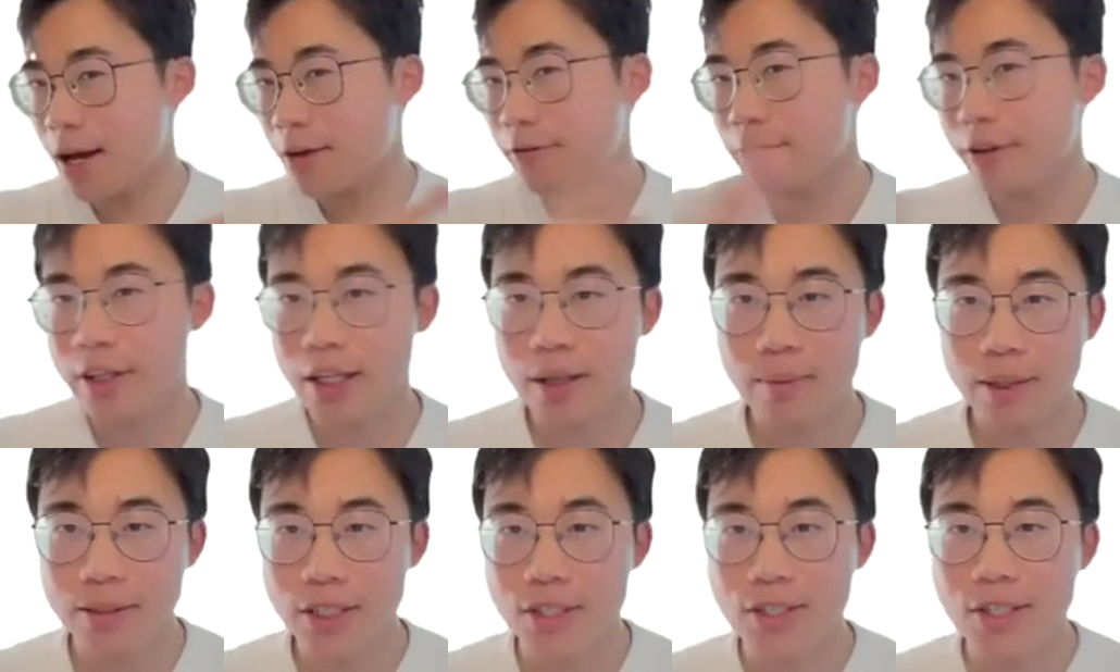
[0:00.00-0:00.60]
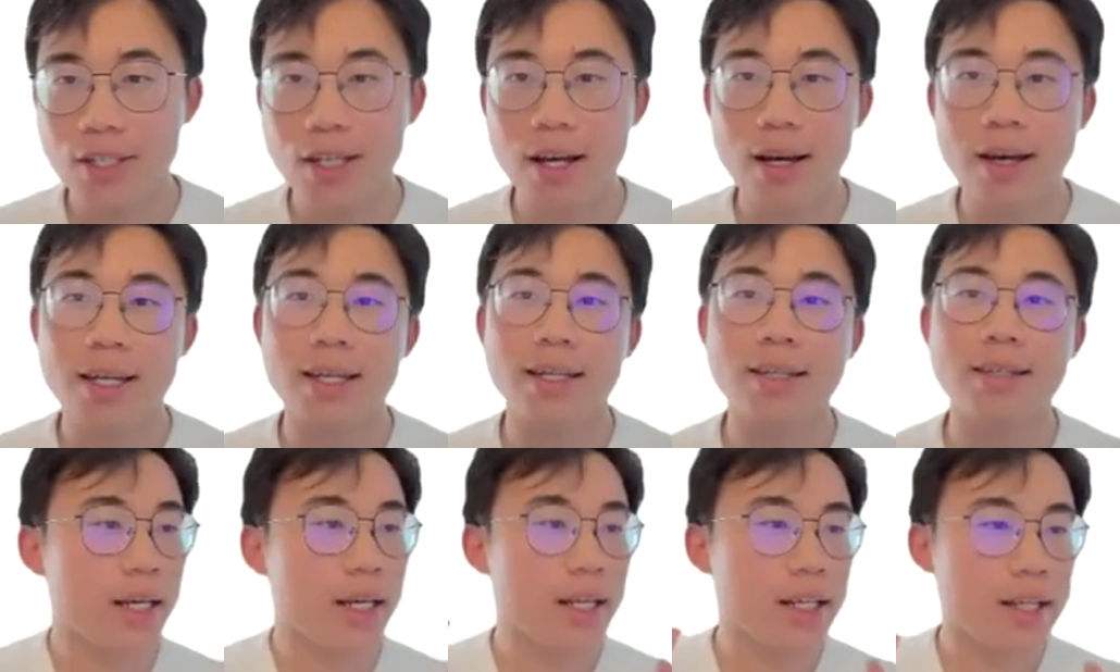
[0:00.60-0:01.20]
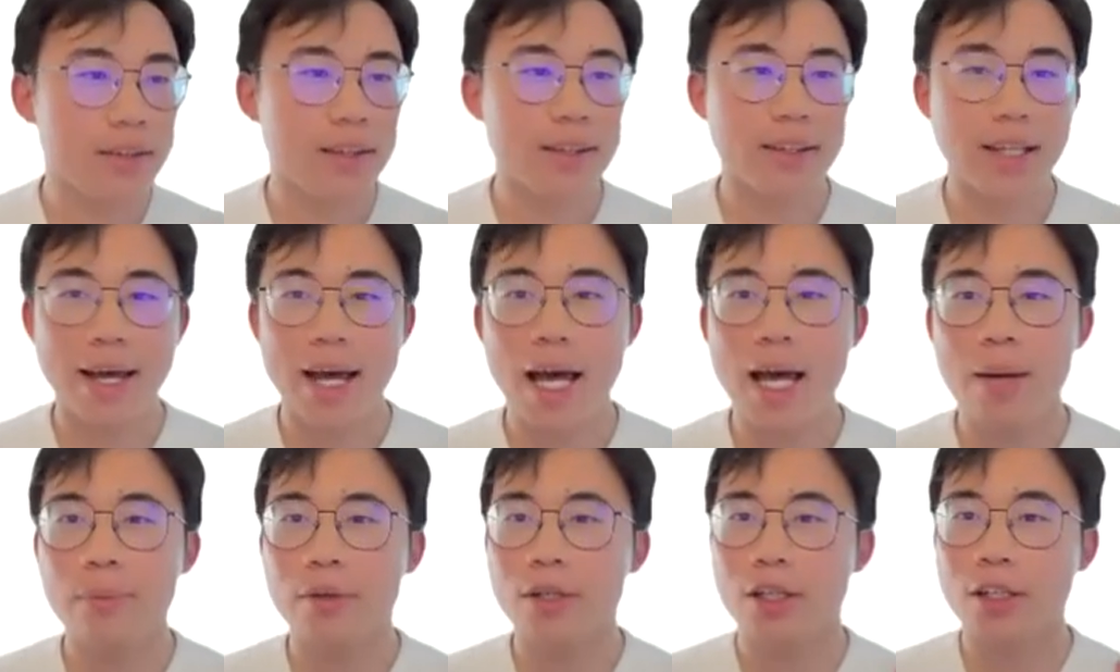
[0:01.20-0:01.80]
everything about science, anything that
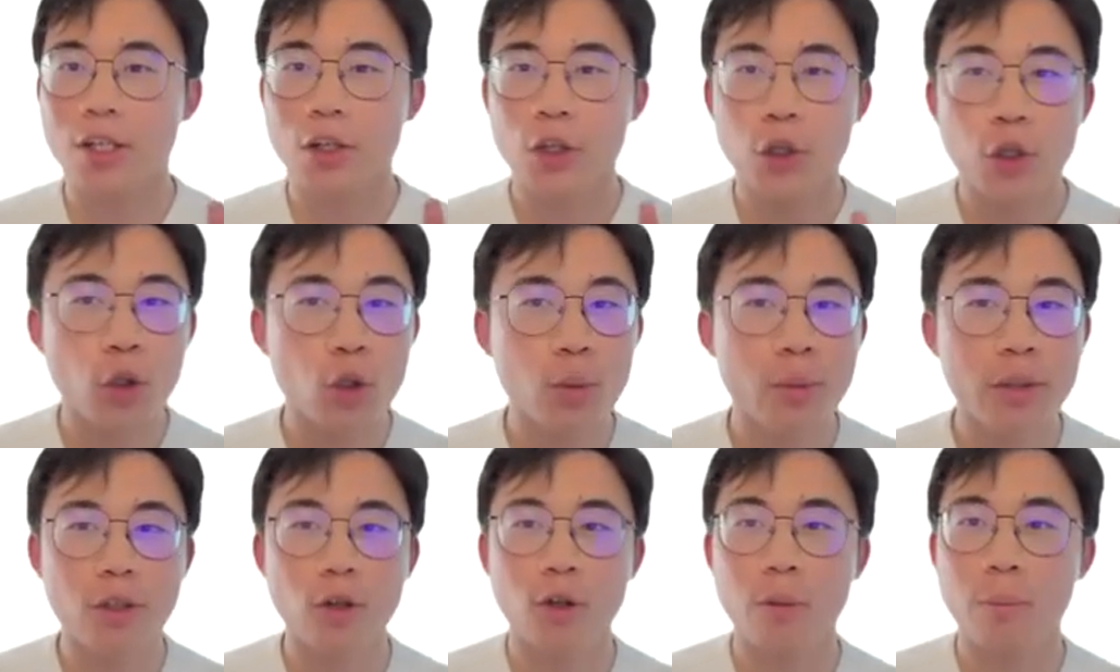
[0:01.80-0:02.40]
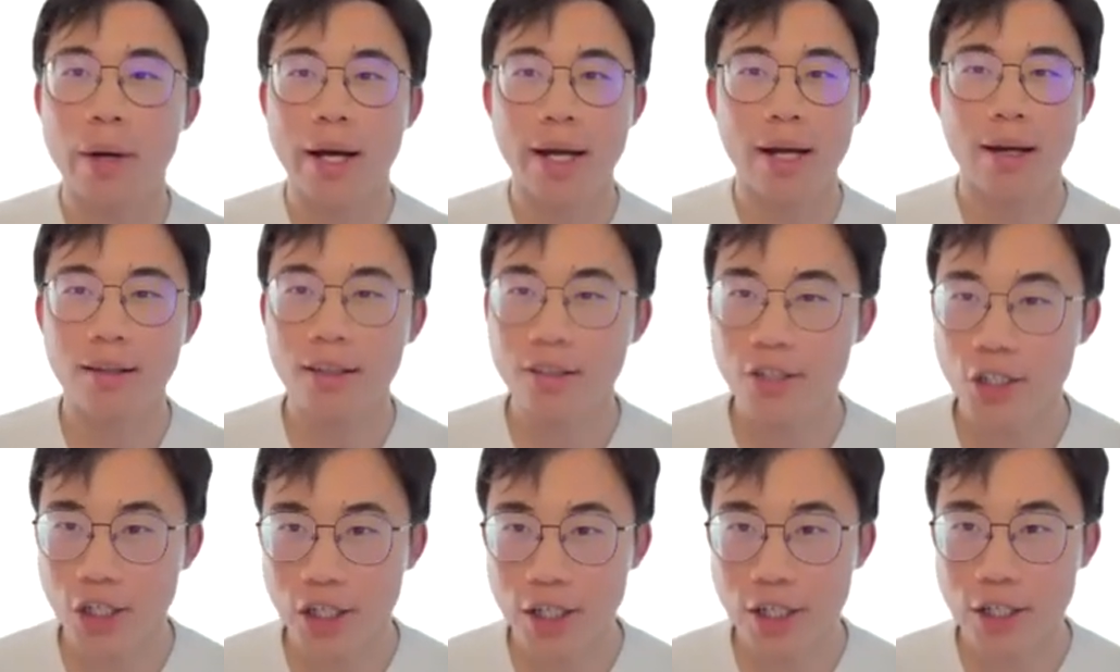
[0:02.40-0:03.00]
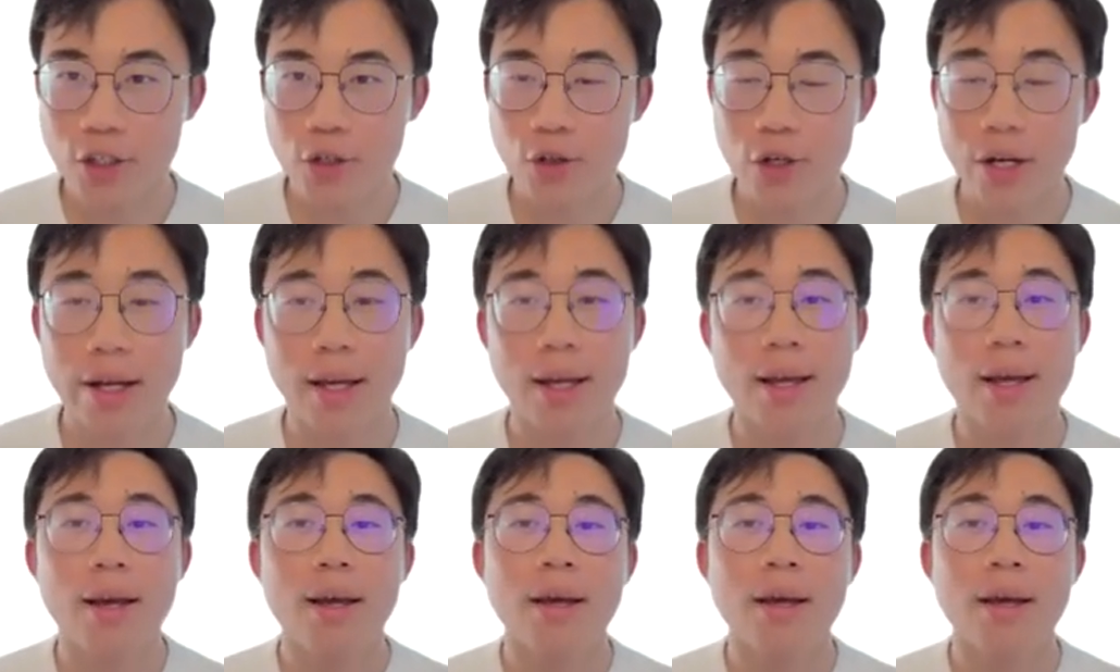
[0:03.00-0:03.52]
happened in human or biology history,